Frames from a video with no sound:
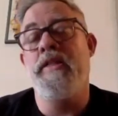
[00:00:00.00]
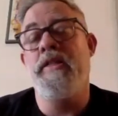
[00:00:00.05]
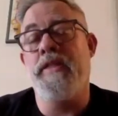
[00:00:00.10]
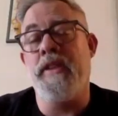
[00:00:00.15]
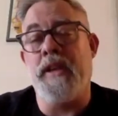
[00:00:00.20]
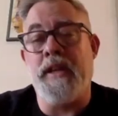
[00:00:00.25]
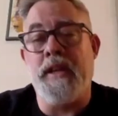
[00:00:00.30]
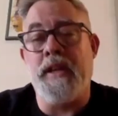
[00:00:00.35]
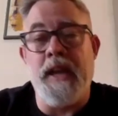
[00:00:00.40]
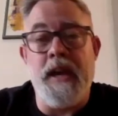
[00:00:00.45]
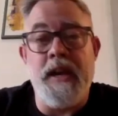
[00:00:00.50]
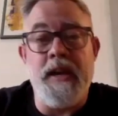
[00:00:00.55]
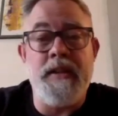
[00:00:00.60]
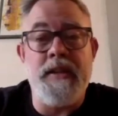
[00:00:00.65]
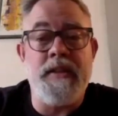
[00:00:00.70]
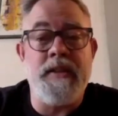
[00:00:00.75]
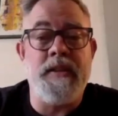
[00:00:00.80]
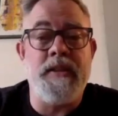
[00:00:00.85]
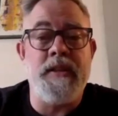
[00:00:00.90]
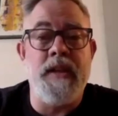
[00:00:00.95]
the
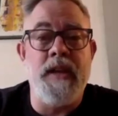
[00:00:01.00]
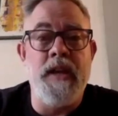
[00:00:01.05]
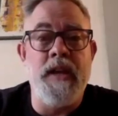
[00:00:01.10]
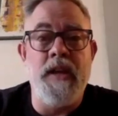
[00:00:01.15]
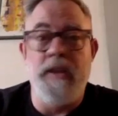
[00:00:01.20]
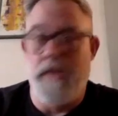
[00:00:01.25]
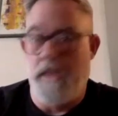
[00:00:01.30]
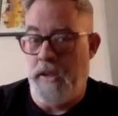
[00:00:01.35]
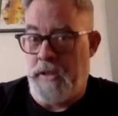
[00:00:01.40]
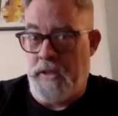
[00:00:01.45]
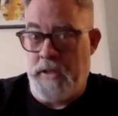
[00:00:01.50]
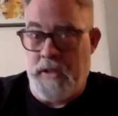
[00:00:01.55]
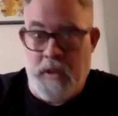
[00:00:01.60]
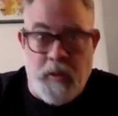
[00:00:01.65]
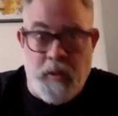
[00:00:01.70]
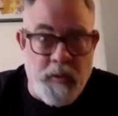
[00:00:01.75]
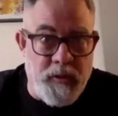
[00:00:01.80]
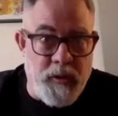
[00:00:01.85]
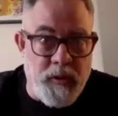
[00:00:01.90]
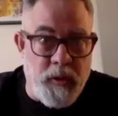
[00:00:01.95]
guests, the
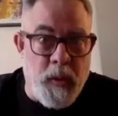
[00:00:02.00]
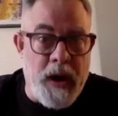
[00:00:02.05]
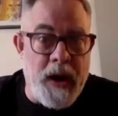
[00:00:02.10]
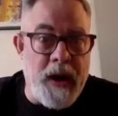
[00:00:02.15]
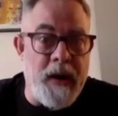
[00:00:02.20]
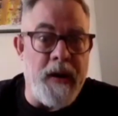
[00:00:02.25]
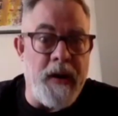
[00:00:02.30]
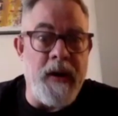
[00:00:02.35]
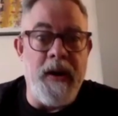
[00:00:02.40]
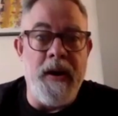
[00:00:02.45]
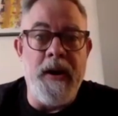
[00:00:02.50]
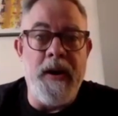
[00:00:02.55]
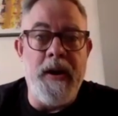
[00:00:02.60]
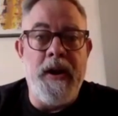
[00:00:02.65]
silverware.